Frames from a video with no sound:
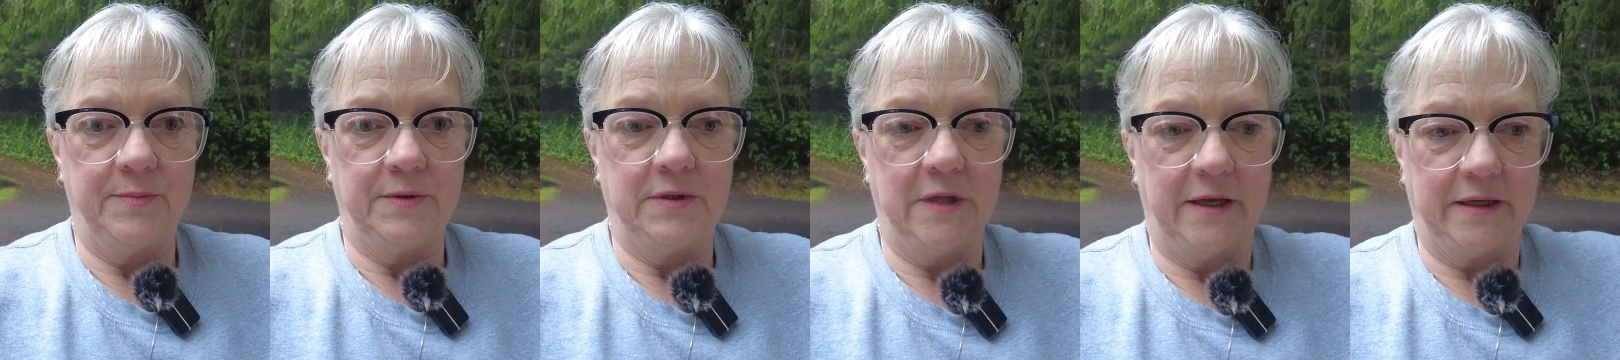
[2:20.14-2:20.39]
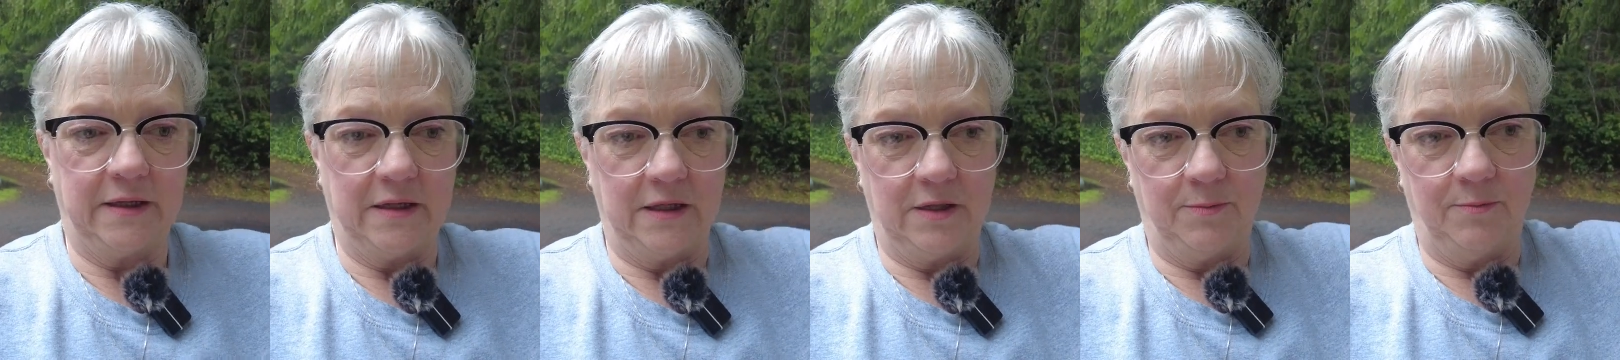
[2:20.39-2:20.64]

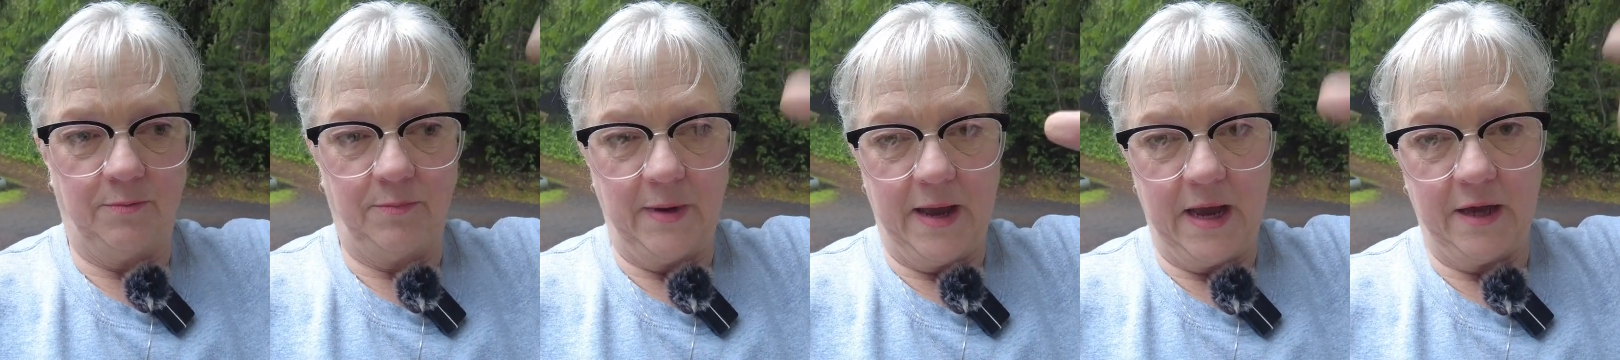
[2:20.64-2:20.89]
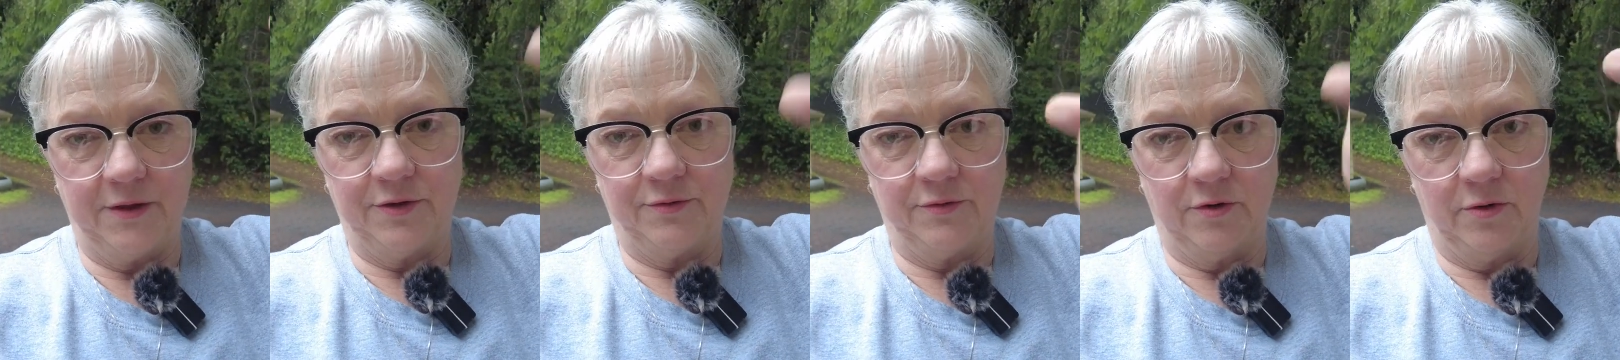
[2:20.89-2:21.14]
like the
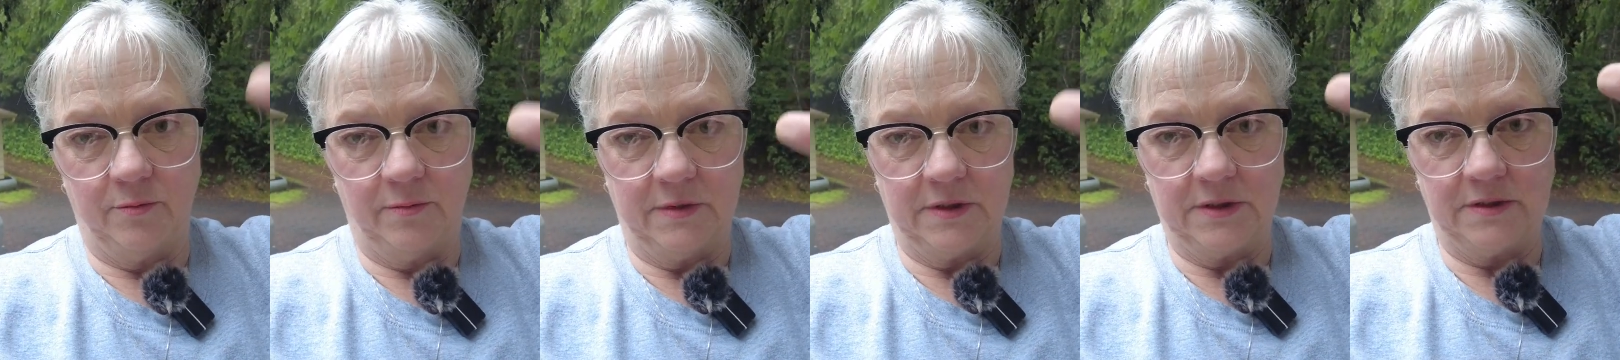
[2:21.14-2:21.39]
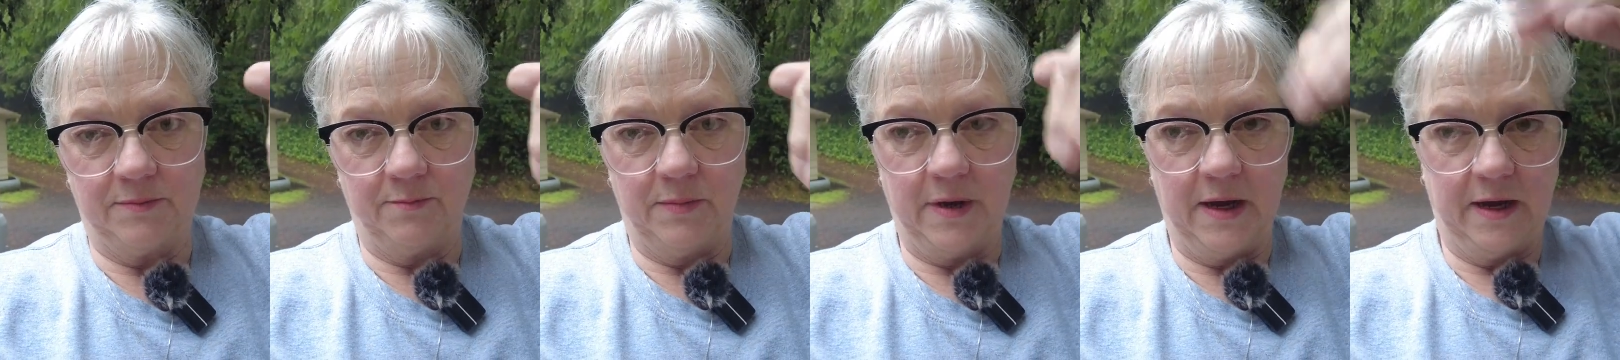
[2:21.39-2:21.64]
bathroom
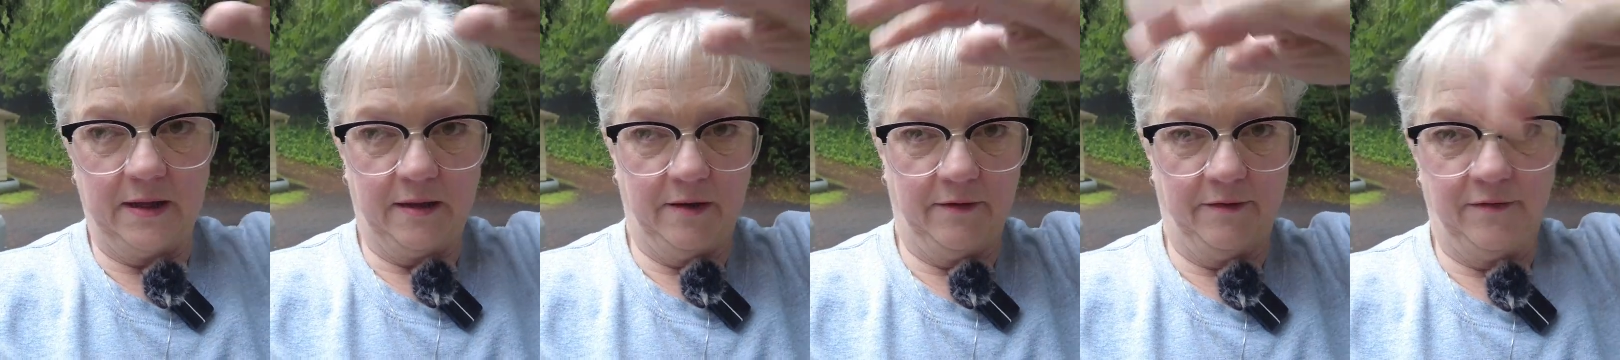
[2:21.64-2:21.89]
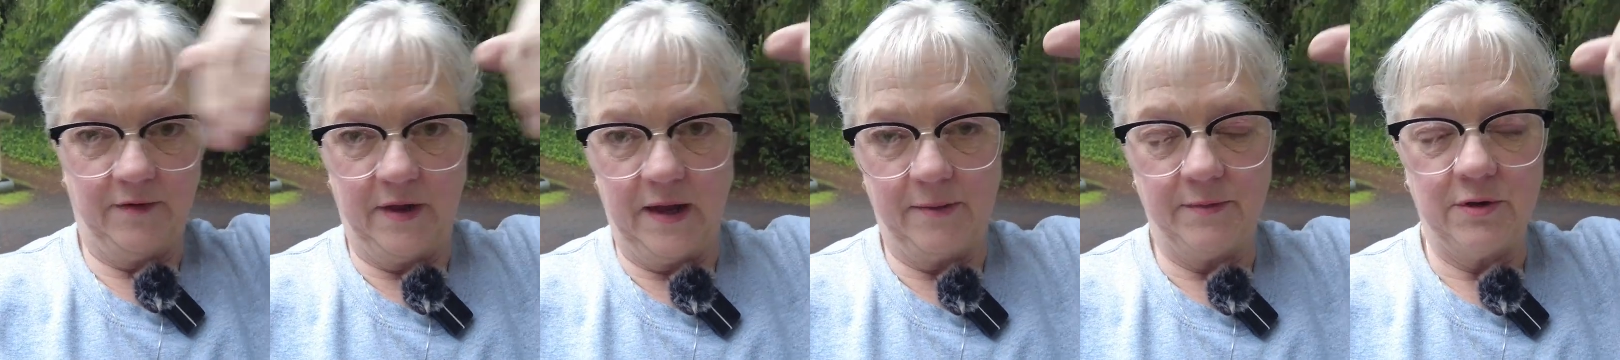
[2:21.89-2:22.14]
is by
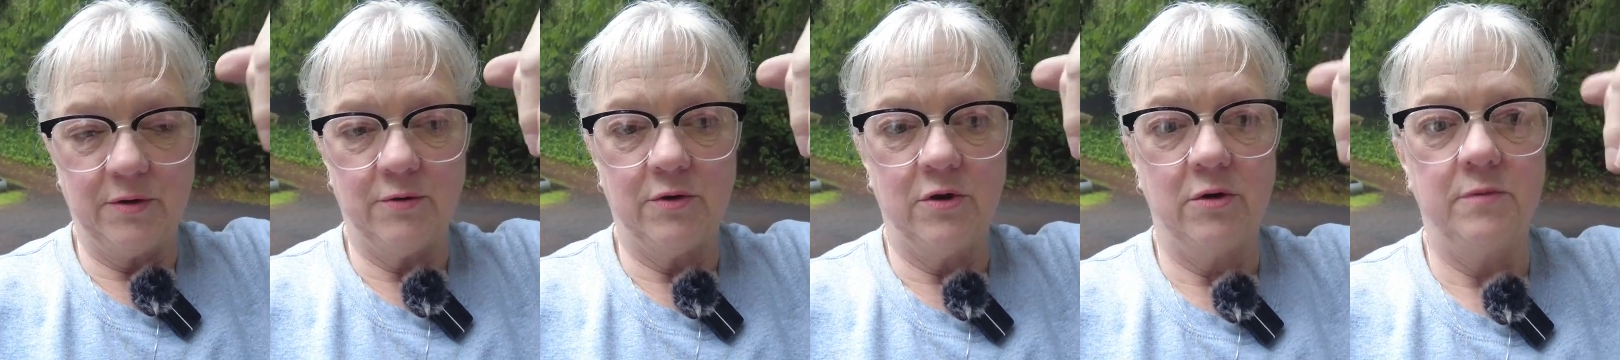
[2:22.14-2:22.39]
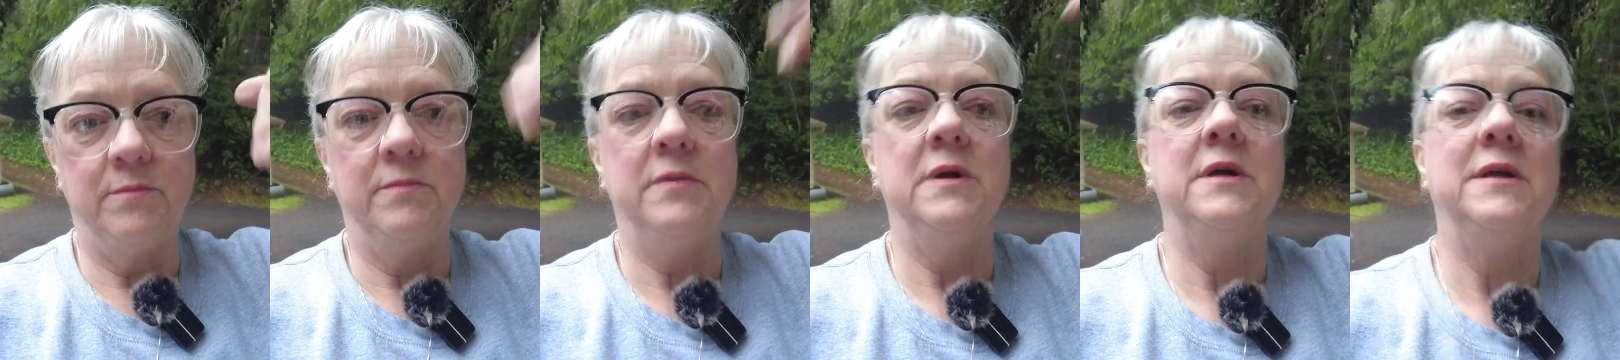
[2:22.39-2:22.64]
the family
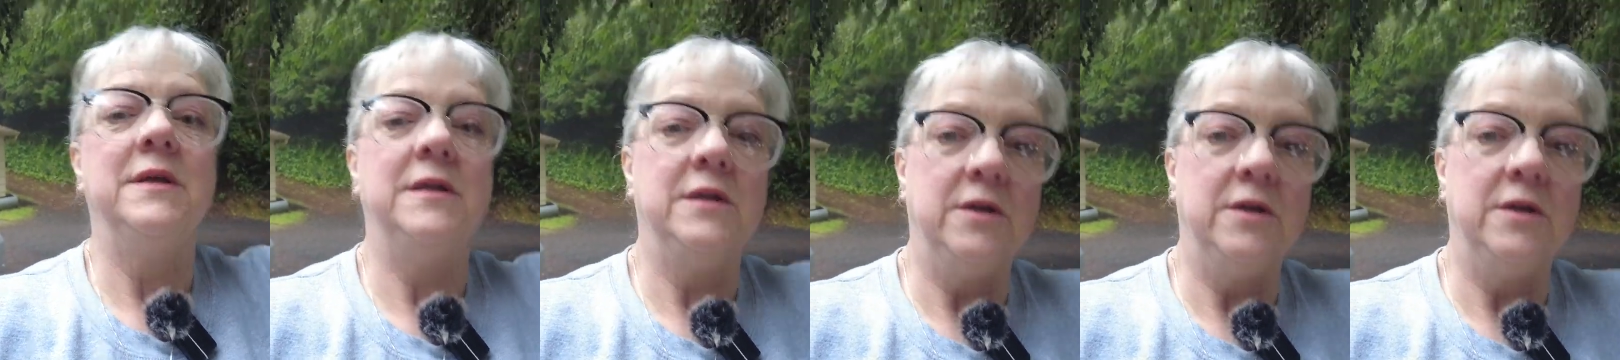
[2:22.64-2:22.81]
room,